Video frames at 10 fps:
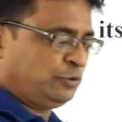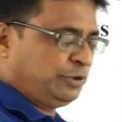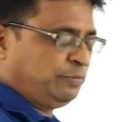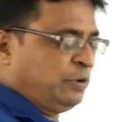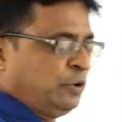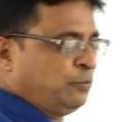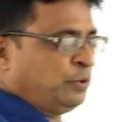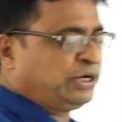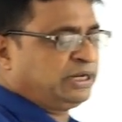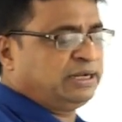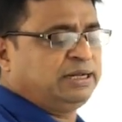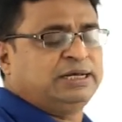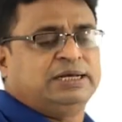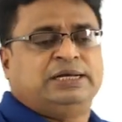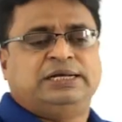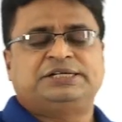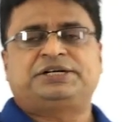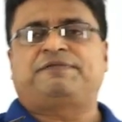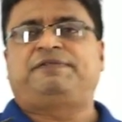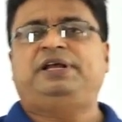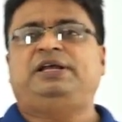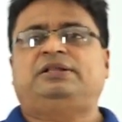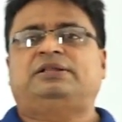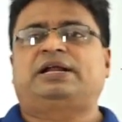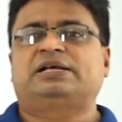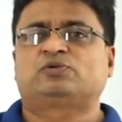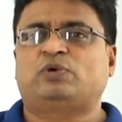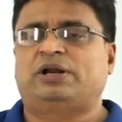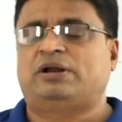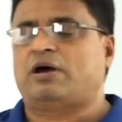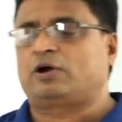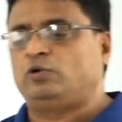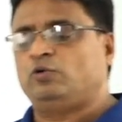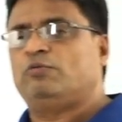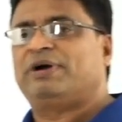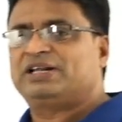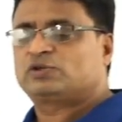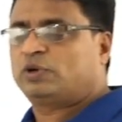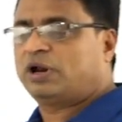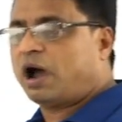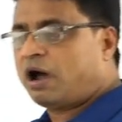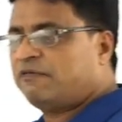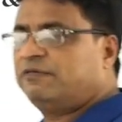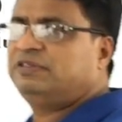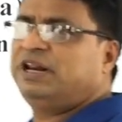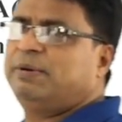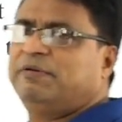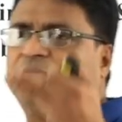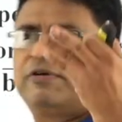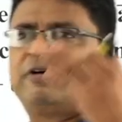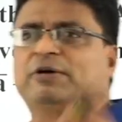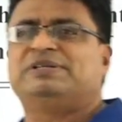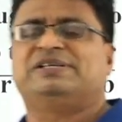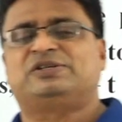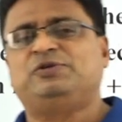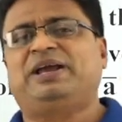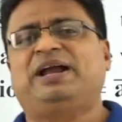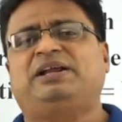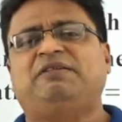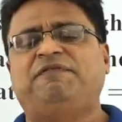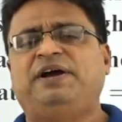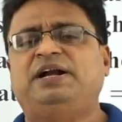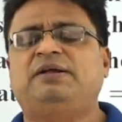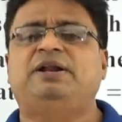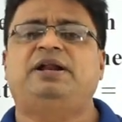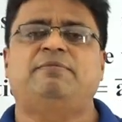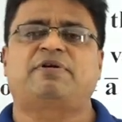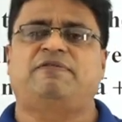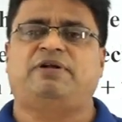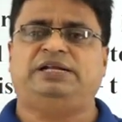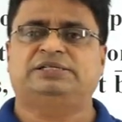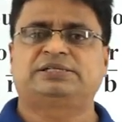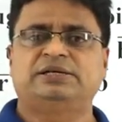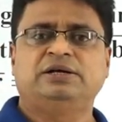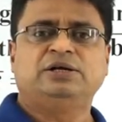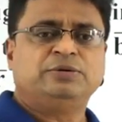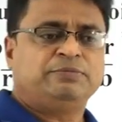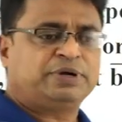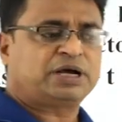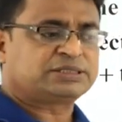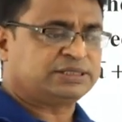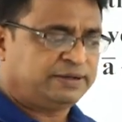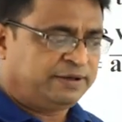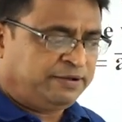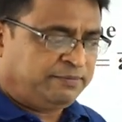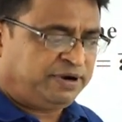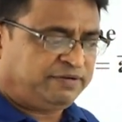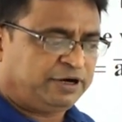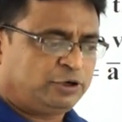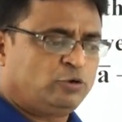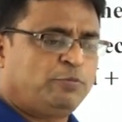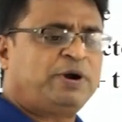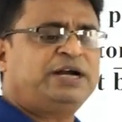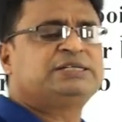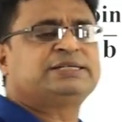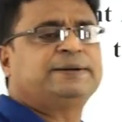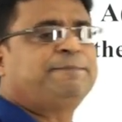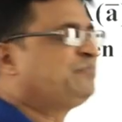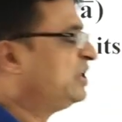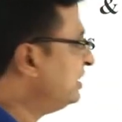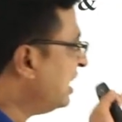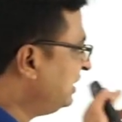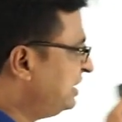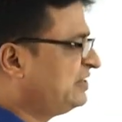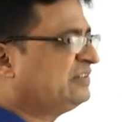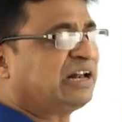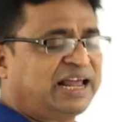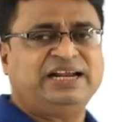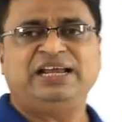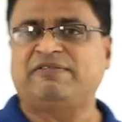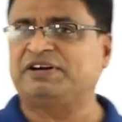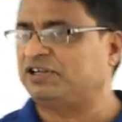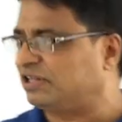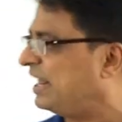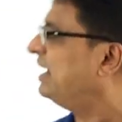You put instead of t that has 1 or 2, minus 1, half, 3 by 4, 5 by 6, you may get infinitely many number of lines. because between 2 points, this is the line, equation of the